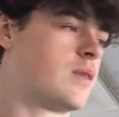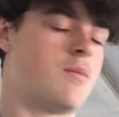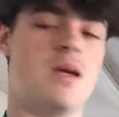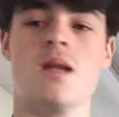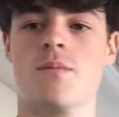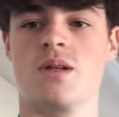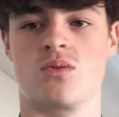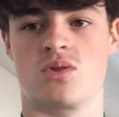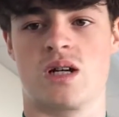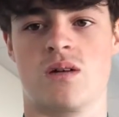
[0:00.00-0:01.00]
a bit in the
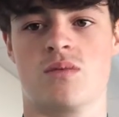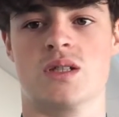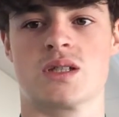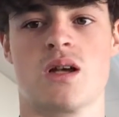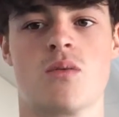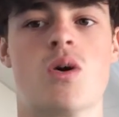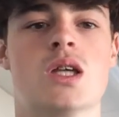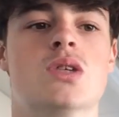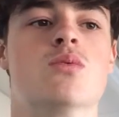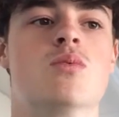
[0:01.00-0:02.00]
middle ground is like where
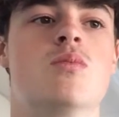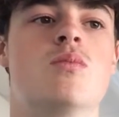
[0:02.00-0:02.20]
you